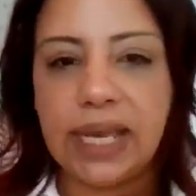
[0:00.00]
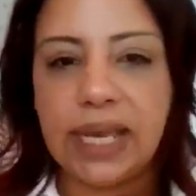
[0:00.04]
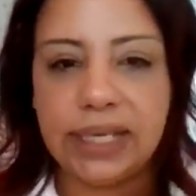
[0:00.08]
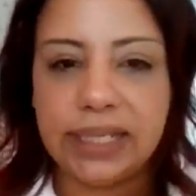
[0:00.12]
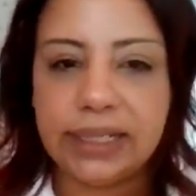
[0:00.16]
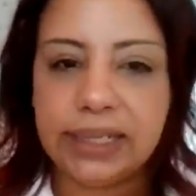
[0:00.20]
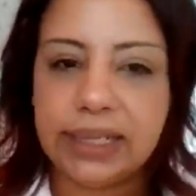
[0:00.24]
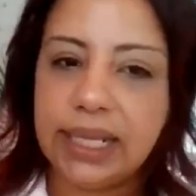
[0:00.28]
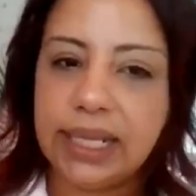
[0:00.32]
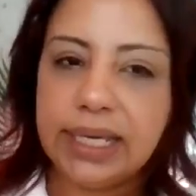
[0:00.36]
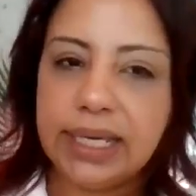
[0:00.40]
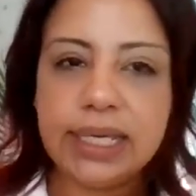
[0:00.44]
I
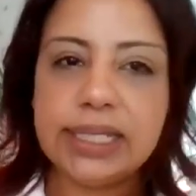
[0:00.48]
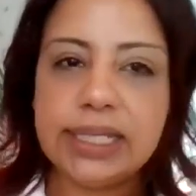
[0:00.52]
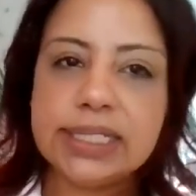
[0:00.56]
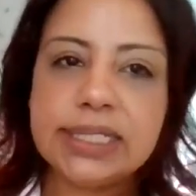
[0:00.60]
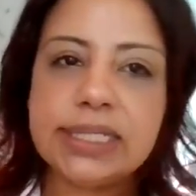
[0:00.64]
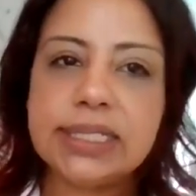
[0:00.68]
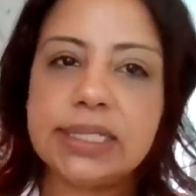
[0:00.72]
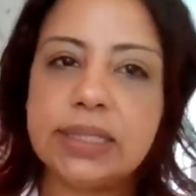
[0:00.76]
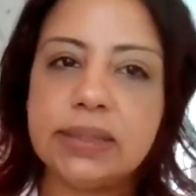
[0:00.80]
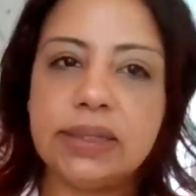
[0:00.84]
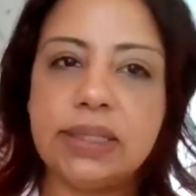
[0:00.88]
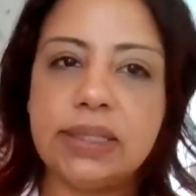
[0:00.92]
think
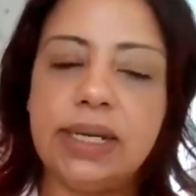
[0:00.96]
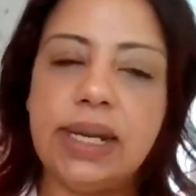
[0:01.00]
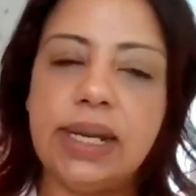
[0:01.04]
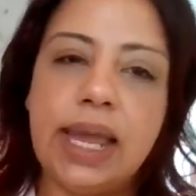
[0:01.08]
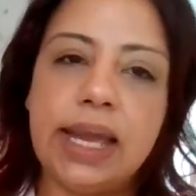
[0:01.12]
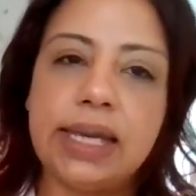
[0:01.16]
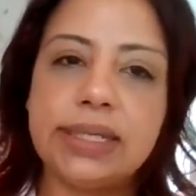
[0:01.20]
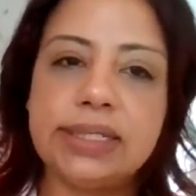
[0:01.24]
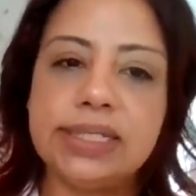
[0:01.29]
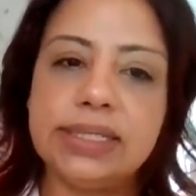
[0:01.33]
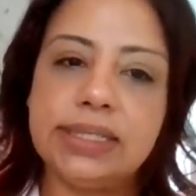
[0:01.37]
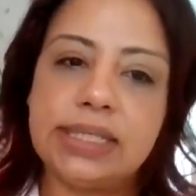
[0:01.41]
it's the
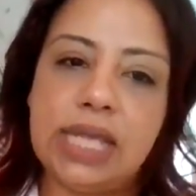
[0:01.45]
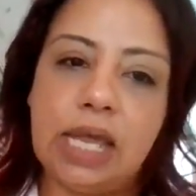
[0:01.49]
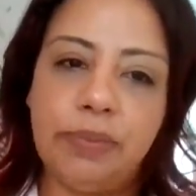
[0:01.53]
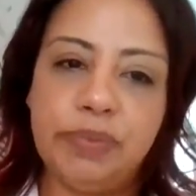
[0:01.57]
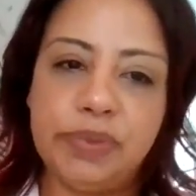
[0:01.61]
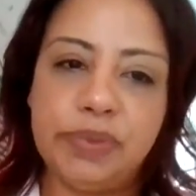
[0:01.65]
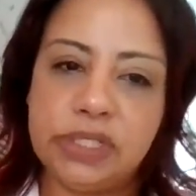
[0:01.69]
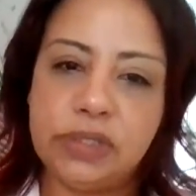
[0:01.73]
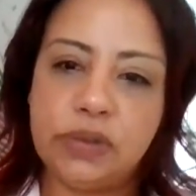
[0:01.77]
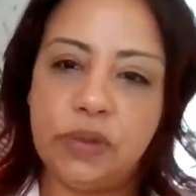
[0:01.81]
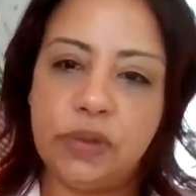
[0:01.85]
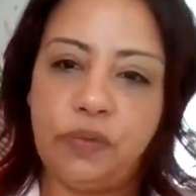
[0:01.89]
next
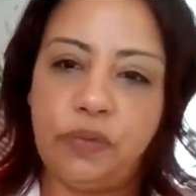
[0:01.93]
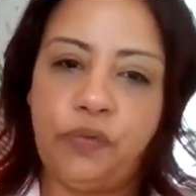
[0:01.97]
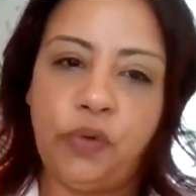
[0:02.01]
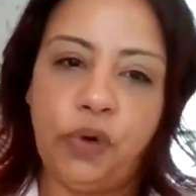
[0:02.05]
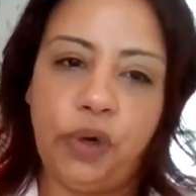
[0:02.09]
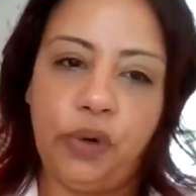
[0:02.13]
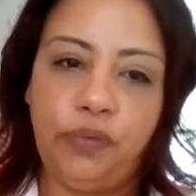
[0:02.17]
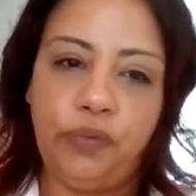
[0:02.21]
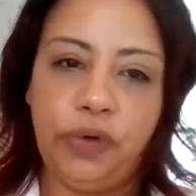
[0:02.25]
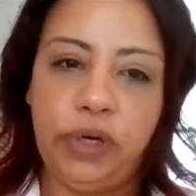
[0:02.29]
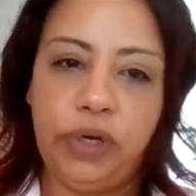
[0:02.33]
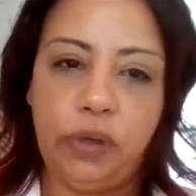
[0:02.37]
steps
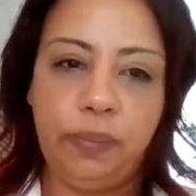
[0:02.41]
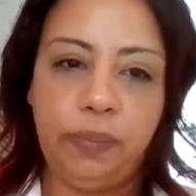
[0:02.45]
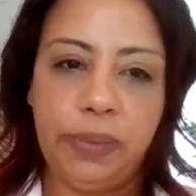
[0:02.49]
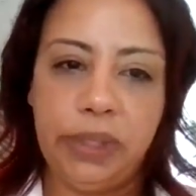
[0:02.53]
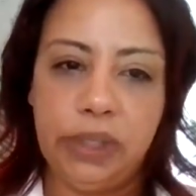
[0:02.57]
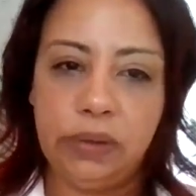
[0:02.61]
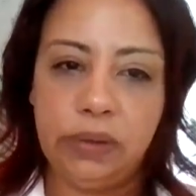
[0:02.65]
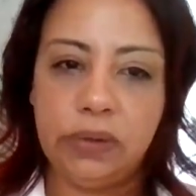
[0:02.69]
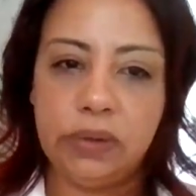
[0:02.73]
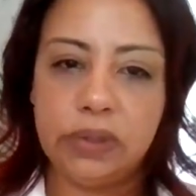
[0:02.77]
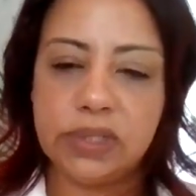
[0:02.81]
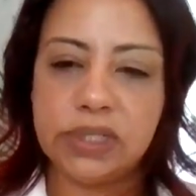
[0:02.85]
for Real
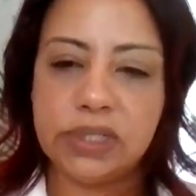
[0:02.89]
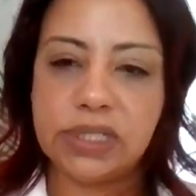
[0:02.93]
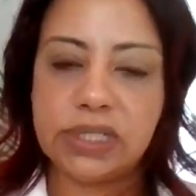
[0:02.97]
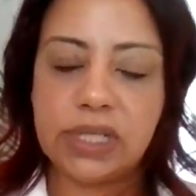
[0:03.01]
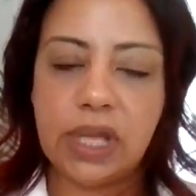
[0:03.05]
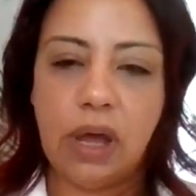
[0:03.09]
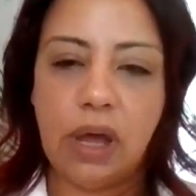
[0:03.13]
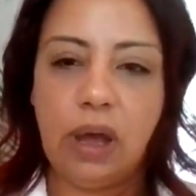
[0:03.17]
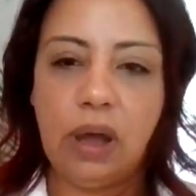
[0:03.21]
Meals,